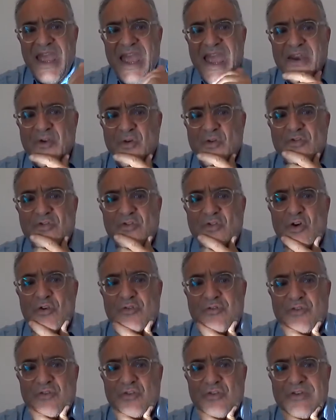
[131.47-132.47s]
and also
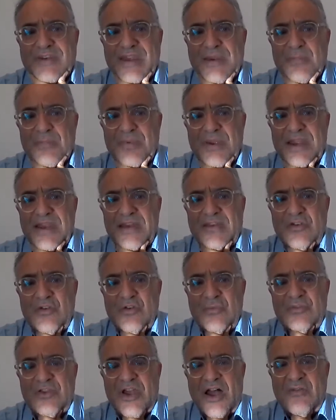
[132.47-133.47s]
a few tips in
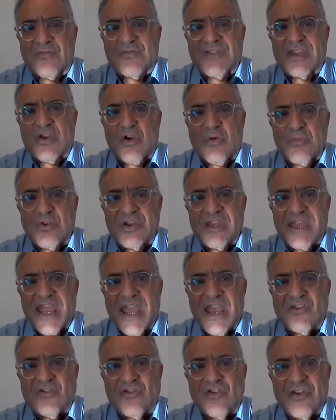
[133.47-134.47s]
terms of the
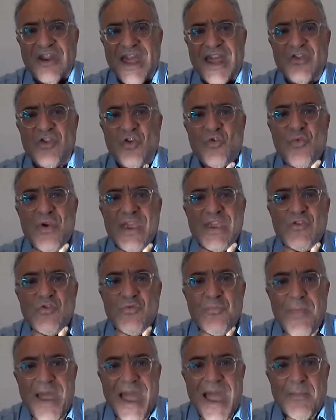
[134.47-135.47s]
communication and the way
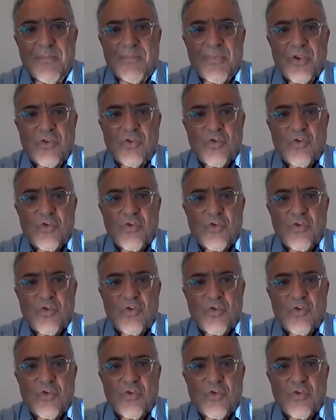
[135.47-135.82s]
you map